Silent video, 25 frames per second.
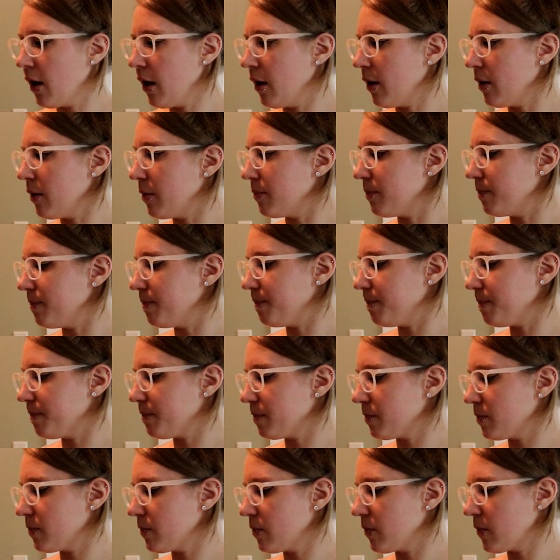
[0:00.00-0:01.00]
And
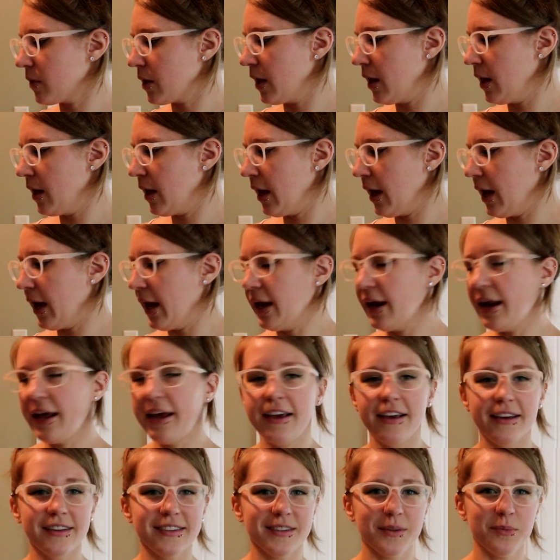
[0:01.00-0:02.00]

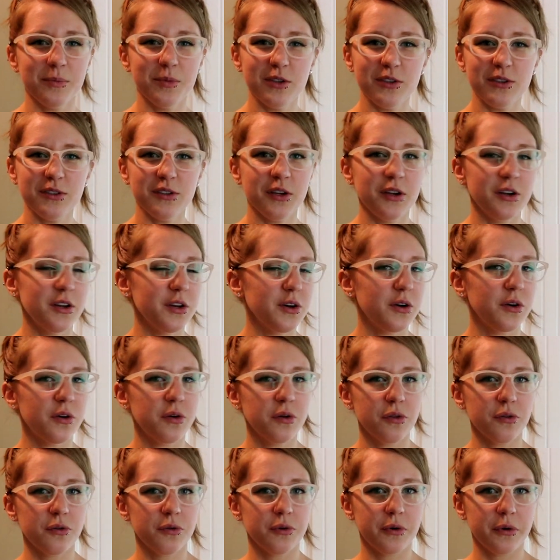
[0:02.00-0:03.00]
I guess I'm just gonna
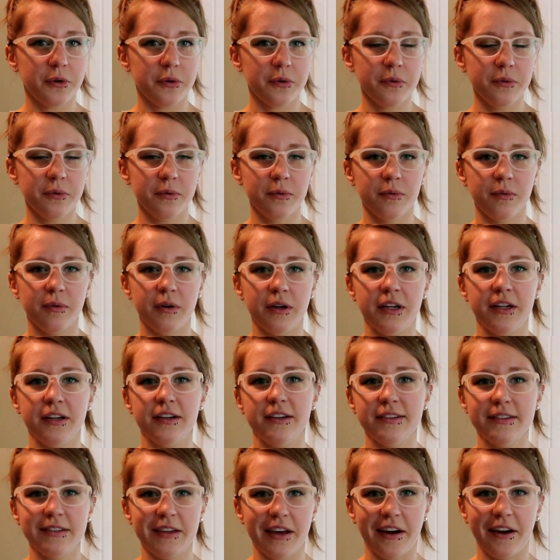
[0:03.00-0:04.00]
go through one
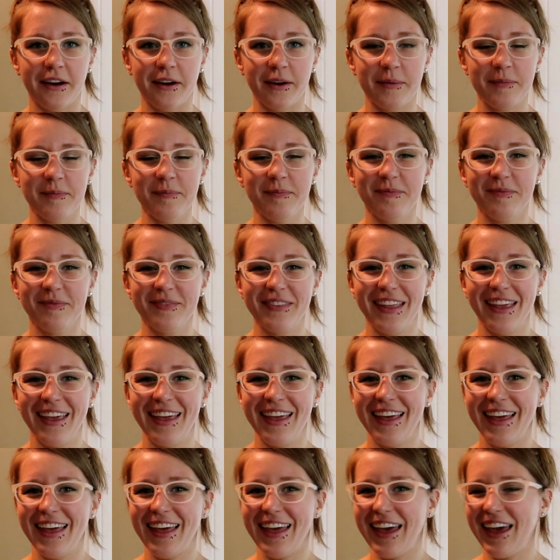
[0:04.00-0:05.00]
at a time,
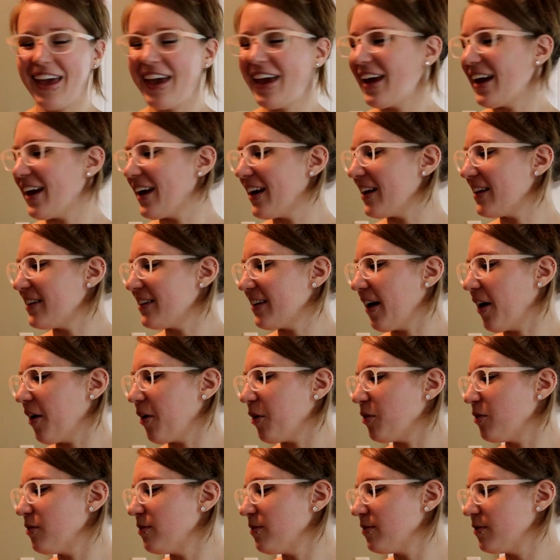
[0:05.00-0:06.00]
and
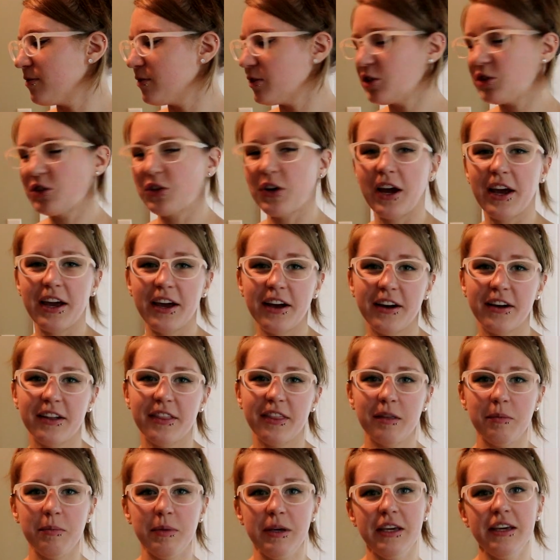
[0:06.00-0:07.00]
I'll try
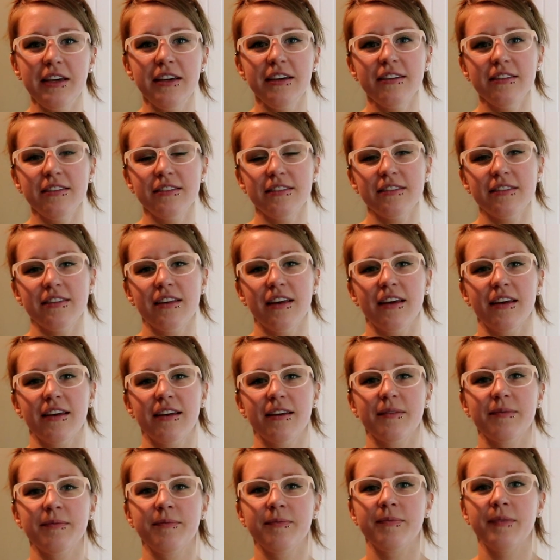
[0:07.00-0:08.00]
on the piece.
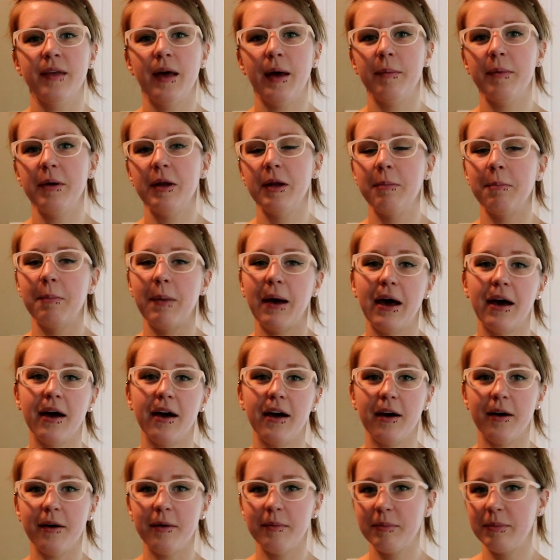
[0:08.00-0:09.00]
I'm gonna
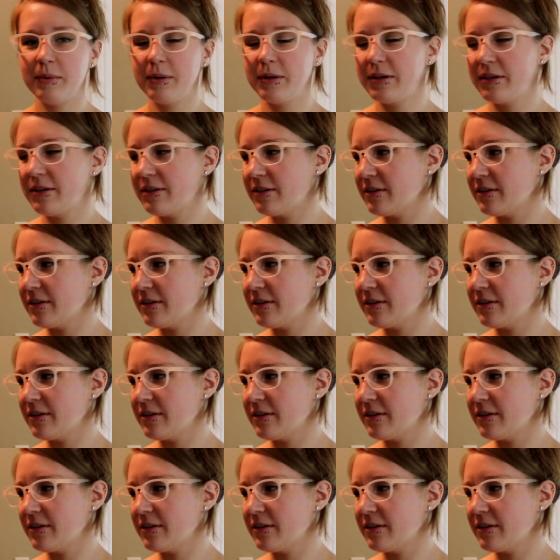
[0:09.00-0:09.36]
back up.